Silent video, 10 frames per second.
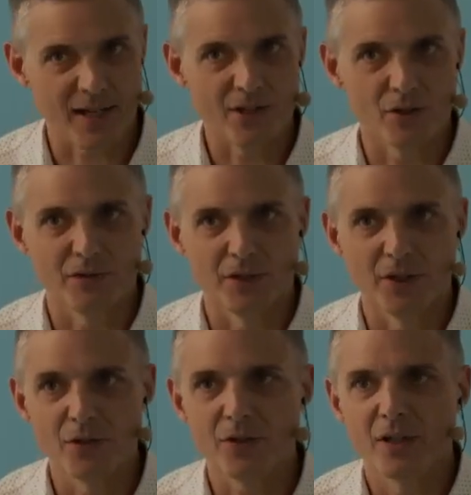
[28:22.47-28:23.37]
schedule for
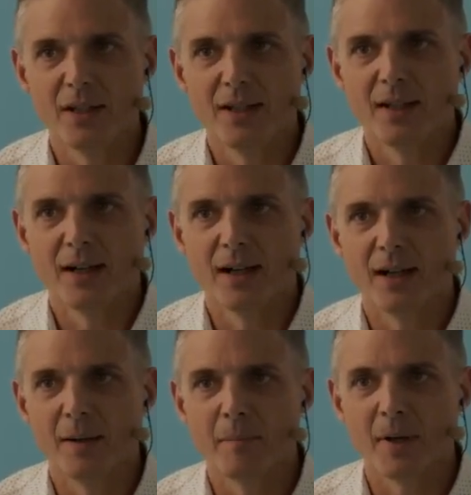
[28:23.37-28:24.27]
those.
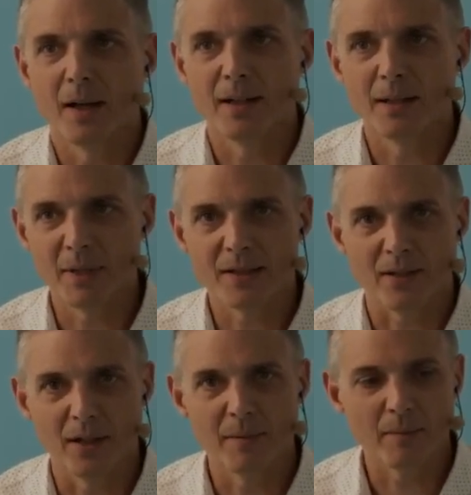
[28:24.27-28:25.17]
And in the
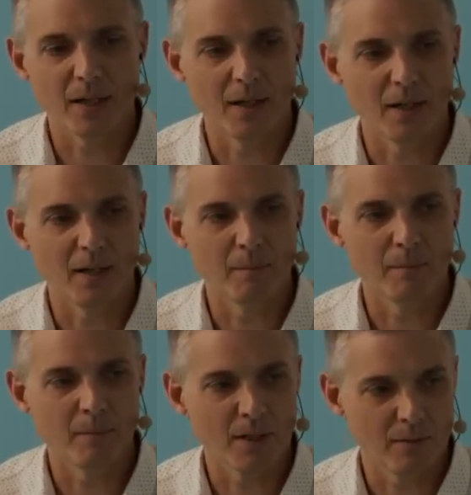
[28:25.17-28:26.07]
meantime,
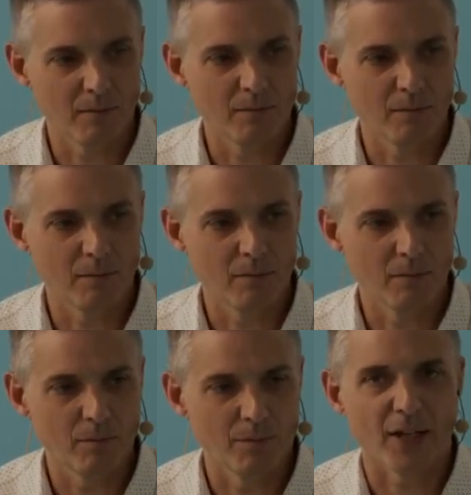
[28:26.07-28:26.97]

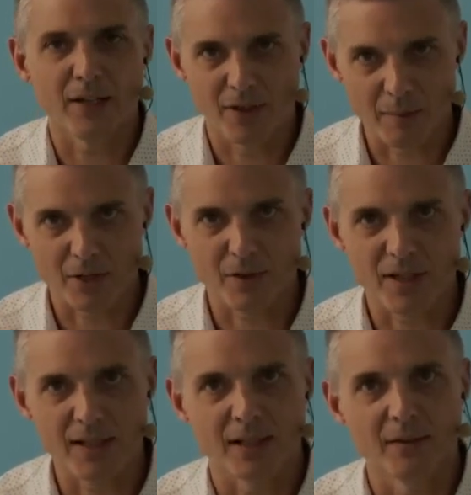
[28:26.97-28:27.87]
thank you very much for
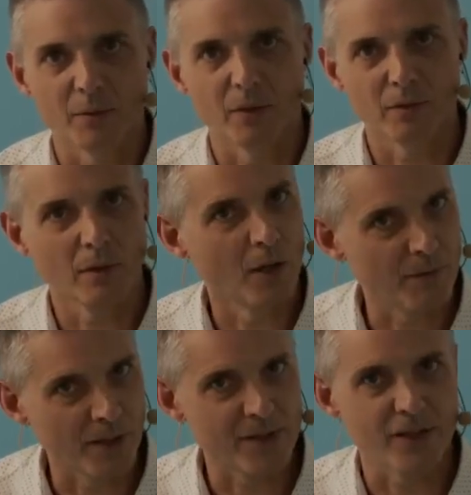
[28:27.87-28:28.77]
attending, and we'll
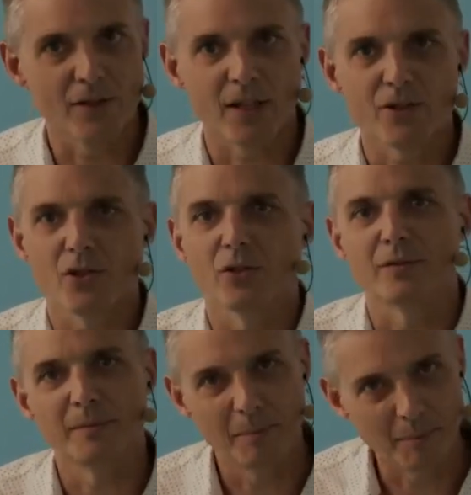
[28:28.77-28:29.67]
hopefully see you again soon.
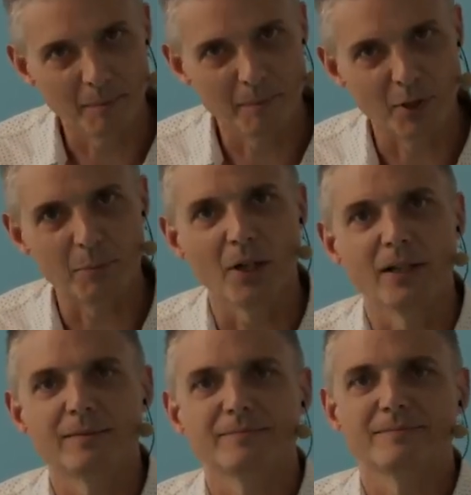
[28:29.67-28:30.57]

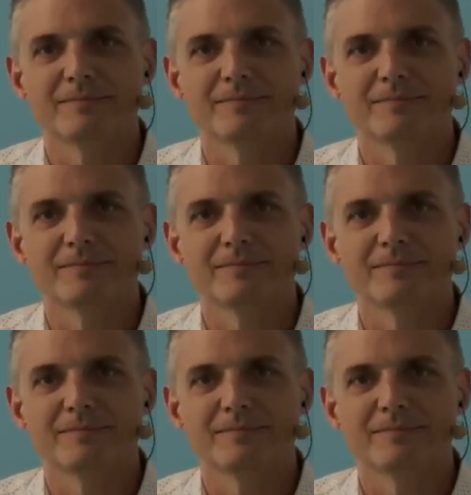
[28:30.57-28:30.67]
Goodbye.